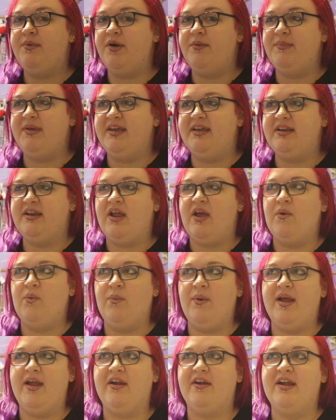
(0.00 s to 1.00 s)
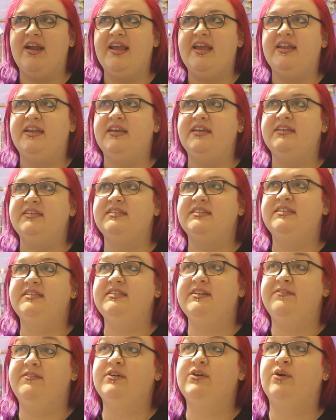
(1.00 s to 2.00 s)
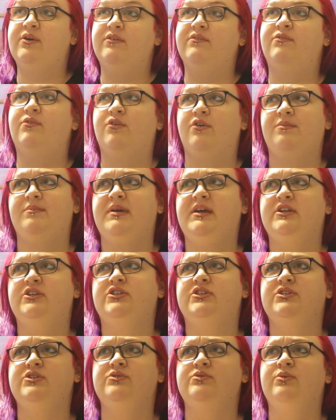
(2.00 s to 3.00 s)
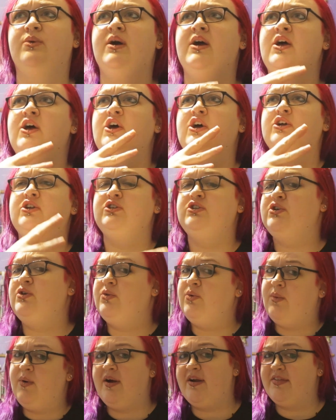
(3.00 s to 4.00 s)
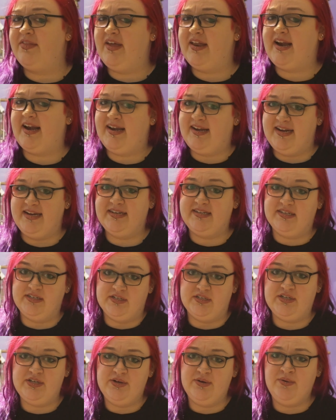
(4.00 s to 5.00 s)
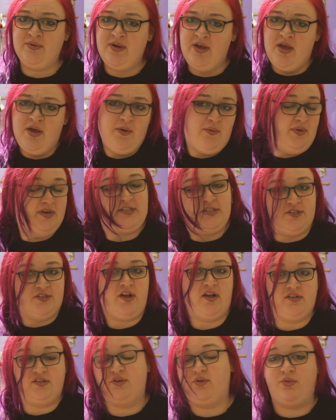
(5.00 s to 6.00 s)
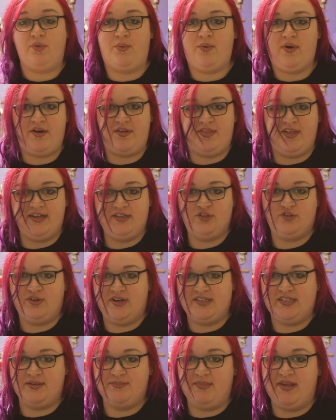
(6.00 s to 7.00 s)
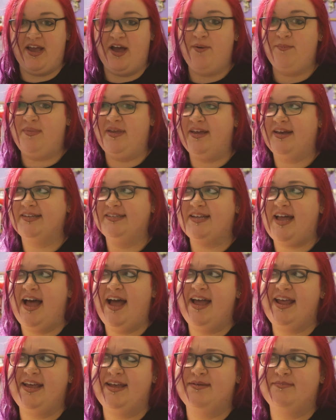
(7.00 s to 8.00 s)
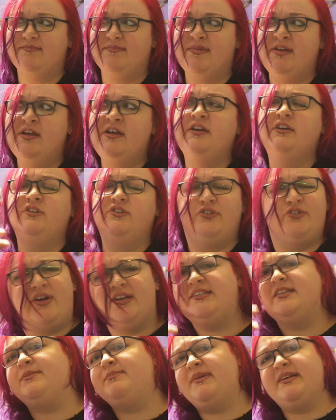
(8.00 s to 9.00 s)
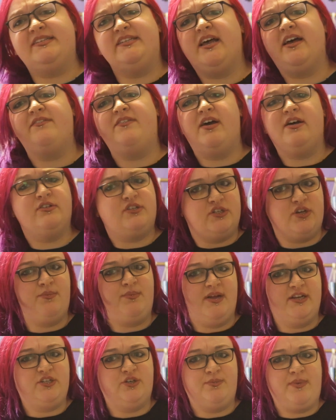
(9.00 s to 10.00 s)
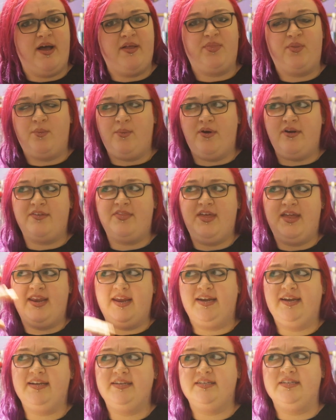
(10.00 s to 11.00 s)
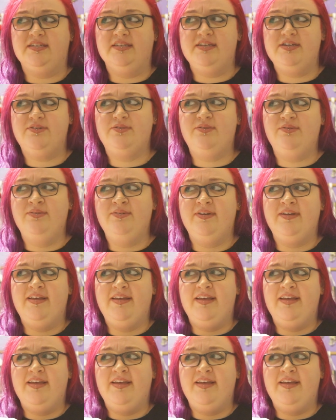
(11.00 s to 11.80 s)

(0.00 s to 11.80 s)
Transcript: moment where it is difficult for me to do the work that I need to do, which is also the work that is stressing me out because I am stressing myself out so much about the work that I need to do